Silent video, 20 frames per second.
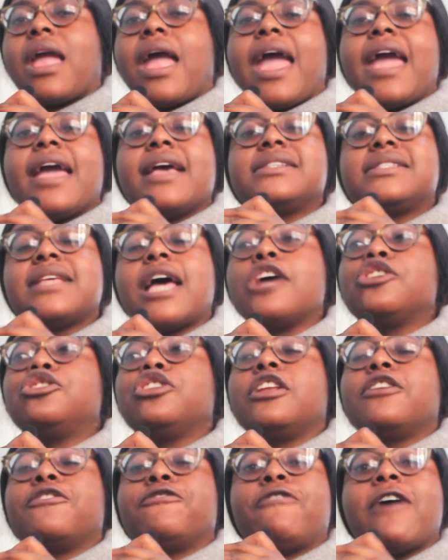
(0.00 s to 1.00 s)

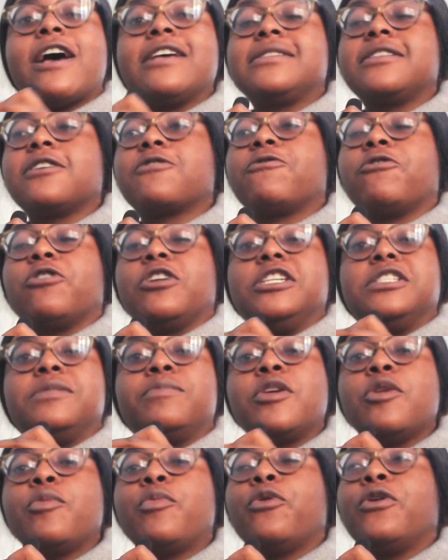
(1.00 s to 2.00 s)
actually fasting for his
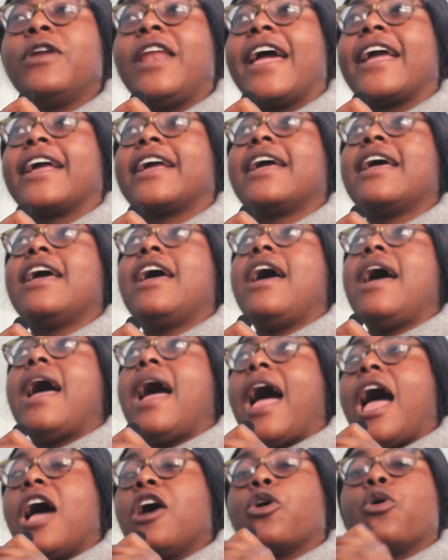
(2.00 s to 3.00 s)
people, like
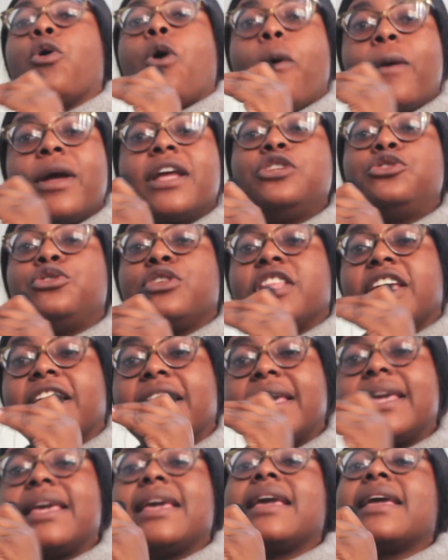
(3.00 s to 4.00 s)
going to the
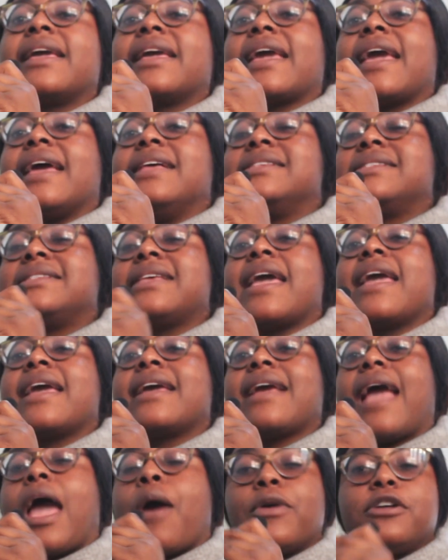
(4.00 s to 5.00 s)
king and
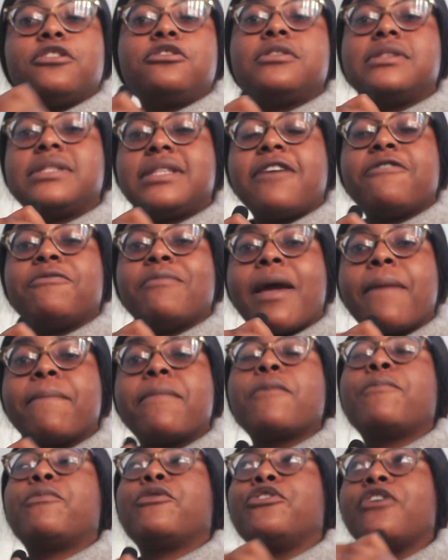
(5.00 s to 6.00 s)
saying, I want to save my
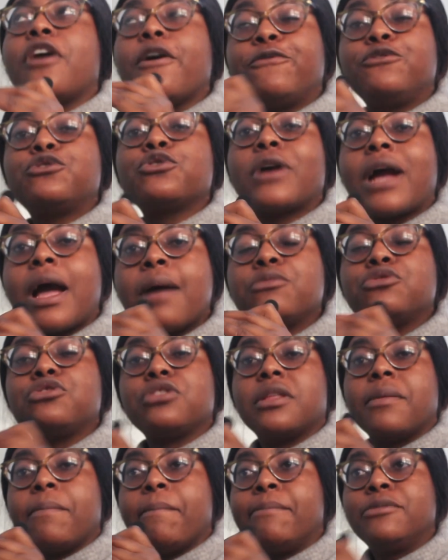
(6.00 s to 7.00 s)
people, you have to come to
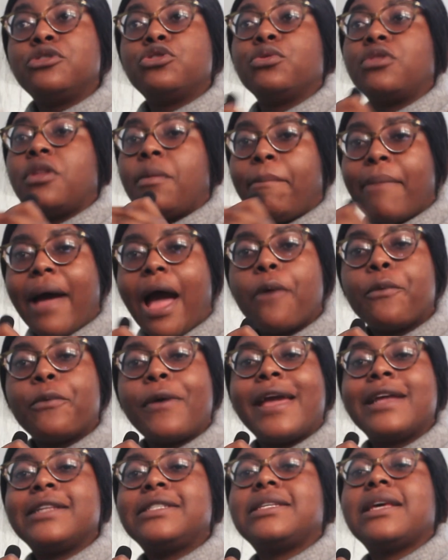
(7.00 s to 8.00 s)
the
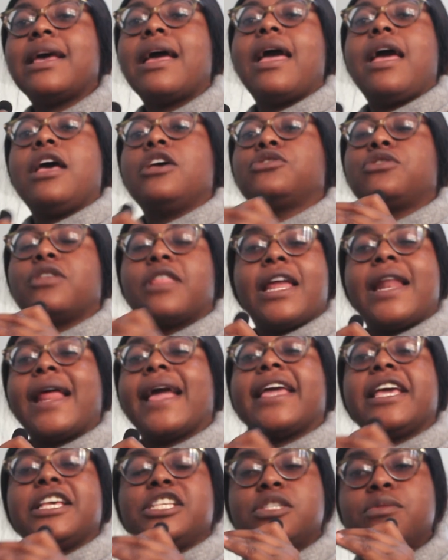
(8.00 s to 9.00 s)
banquet so that I
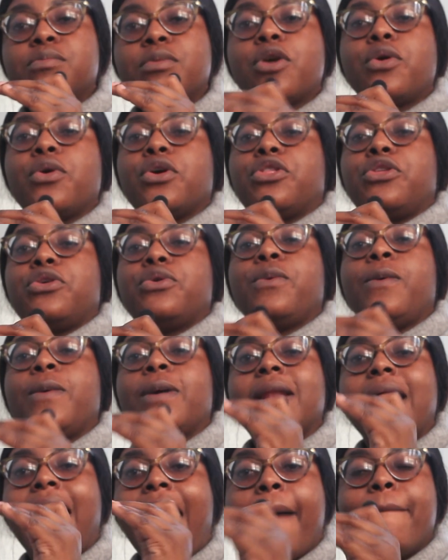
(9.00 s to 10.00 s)
can speak with you
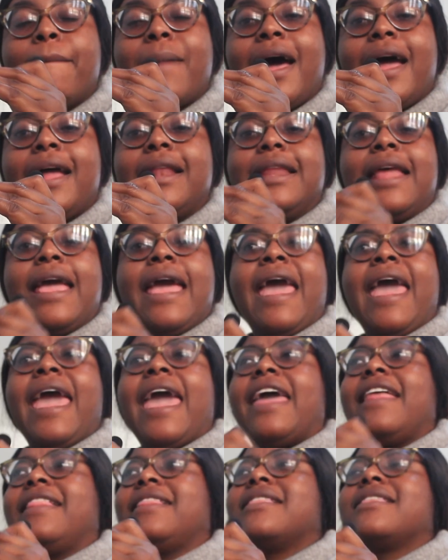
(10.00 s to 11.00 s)
in Haman.
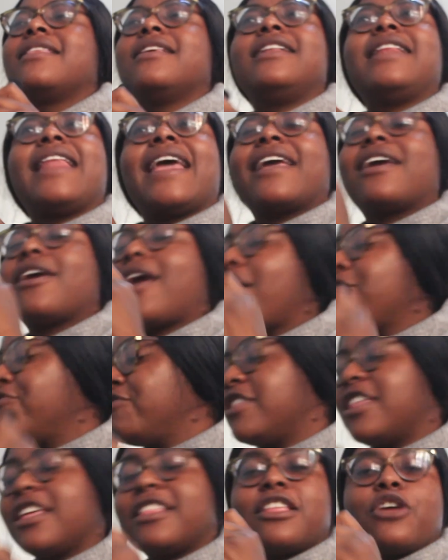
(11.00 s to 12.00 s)
And like
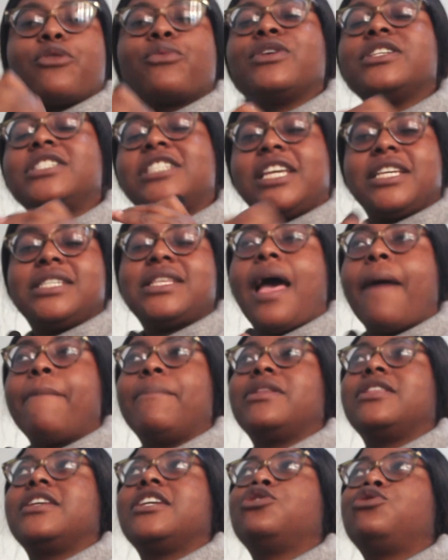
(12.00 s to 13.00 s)
everything that was just
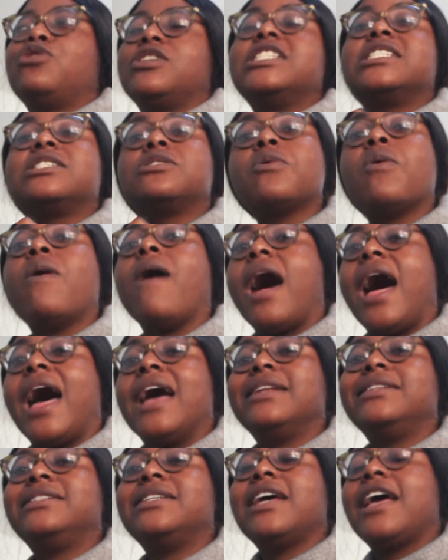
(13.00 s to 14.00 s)
happening, it was so hard.